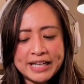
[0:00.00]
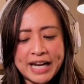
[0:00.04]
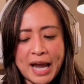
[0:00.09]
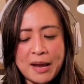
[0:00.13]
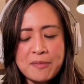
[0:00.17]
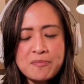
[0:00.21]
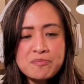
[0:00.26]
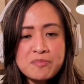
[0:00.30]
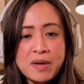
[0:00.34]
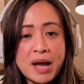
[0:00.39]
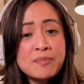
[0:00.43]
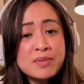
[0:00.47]

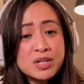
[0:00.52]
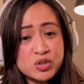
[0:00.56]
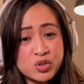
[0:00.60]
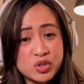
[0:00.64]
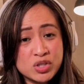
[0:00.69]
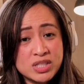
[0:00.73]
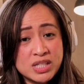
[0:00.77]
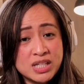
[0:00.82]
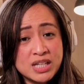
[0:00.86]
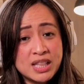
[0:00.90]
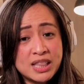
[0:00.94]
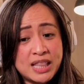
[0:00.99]
I'm
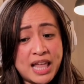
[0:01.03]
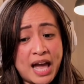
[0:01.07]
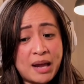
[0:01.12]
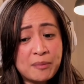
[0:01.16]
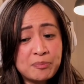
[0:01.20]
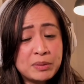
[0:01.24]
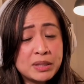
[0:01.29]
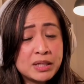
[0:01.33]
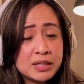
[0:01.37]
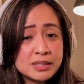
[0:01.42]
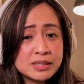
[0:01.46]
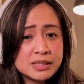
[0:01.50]
interested in that
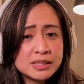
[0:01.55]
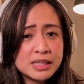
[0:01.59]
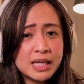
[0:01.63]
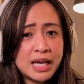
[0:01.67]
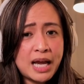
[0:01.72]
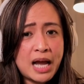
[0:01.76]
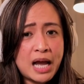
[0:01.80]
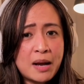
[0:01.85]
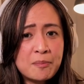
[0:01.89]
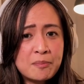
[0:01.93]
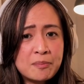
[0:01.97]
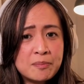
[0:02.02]
because
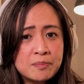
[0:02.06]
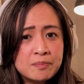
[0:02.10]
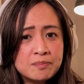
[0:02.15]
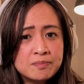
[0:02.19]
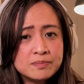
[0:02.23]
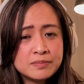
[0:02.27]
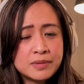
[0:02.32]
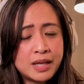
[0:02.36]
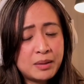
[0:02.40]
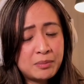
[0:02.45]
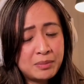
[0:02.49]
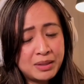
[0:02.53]
I
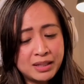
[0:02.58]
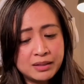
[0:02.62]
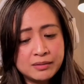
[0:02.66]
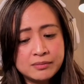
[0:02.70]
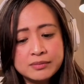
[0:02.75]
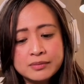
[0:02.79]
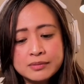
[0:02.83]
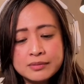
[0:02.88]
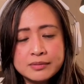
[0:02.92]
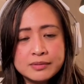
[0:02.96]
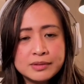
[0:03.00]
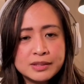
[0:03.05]

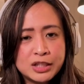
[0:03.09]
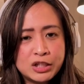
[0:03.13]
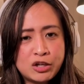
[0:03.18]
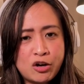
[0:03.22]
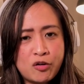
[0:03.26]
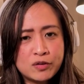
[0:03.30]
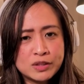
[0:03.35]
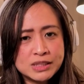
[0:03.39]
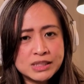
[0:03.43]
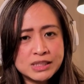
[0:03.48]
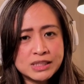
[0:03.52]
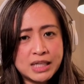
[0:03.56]
mean, you
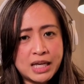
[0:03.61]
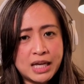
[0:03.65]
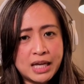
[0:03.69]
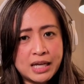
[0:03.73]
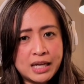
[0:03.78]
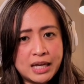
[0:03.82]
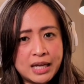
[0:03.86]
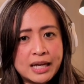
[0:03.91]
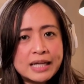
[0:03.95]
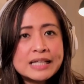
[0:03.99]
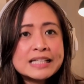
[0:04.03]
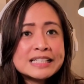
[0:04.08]
know,
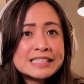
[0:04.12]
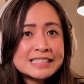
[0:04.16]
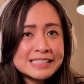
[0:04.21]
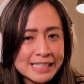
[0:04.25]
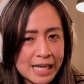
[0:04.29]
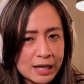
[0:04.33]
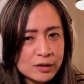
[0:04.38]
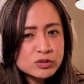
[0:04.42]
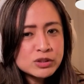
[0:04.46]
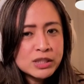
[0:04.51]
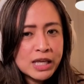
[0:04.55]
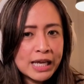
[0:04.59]
it
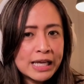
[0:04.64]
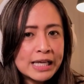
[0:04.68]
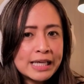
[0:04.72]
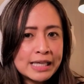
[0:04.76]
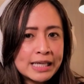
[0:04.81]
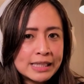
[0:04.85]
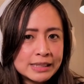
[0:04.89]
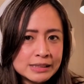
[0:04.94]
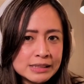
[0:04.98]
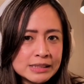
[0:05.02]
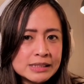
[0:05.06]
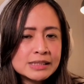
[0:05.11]
sounds like
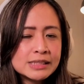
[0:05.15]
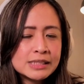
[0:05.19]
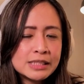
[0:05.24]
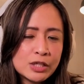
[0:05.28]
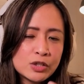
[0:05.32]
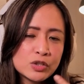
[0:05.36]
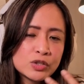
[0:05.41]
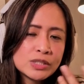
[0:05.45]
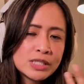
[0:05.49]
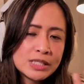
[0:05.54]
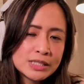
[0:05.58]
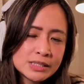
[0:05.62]
it's
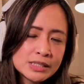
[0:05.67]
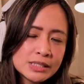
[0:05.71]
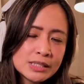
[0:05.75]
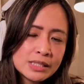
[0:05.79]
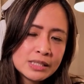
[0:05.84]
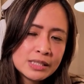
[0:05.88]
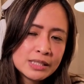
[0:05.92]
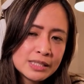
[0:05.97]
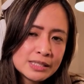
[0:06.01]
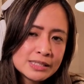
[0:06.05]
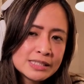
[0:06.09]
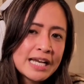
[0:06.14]

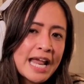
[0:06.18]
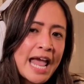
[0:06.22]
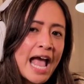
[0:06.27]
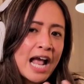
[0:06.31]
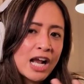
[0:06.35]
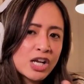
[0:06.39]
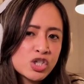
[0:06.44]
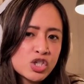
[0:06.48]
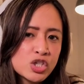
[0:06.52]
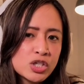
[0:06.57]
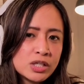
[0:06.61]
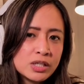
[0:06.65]
an
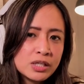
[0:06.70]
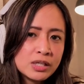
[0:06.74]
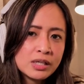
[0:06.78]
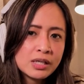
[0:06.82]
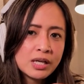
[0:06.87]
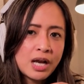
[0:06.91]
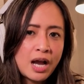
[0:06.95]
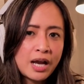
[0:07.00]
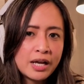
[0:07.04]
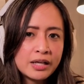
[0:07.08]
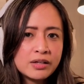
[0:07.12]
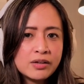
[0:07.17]
action
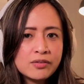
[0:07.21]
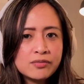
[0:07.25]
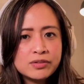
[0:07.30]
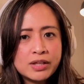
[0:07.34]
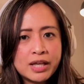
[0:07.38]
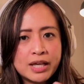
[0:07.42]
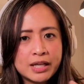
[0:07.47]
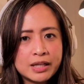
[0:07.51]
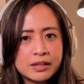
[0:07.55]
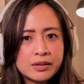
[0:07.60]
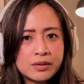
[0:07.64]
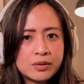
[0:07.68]
kind of
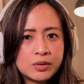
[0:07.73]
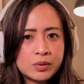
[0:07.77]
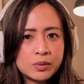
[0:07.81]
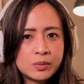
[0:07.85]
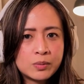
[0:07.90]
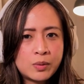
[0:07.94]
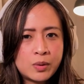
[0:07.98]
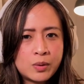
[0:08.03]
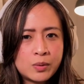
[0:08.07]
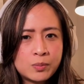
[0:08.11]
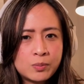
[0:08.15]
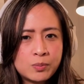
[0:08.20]
like
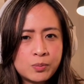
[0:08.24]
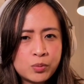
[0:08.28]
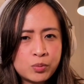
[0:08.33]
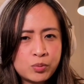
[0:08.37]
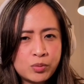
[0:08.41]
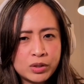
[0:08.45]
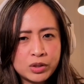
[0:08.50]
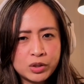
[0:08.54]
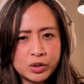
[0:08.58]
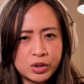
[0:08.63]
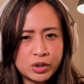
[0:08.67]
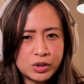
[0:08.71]
or
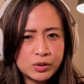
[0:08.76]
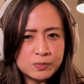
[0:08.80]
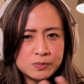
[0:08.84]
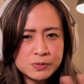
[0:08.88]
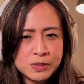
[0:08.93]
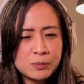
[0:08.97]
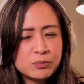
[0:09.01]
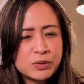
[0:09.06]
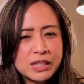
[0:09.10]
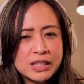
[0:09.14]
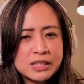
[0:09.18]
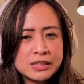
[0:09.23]
thriller or
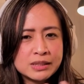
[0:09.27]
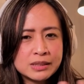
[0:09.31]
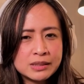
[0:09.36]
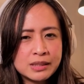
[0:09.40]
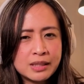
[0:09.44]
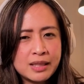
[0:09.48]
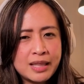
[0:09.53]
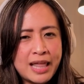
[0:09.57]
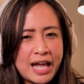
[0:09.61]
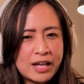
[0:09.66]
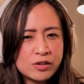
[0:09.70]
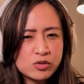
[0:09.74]
something
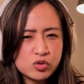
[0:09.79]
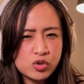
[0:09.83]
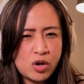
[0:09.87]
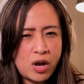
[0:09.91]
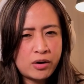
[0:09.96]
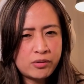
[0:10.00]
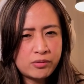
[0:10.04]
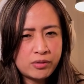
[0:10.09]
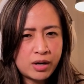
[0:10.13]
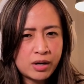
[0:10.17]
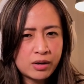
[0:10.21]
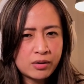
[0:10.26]
in that
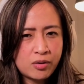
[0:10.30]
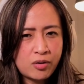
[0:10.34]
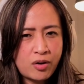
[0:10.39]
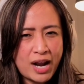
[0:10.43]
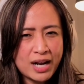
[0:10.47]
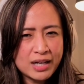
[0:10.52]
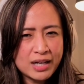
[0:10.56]
genre, correct?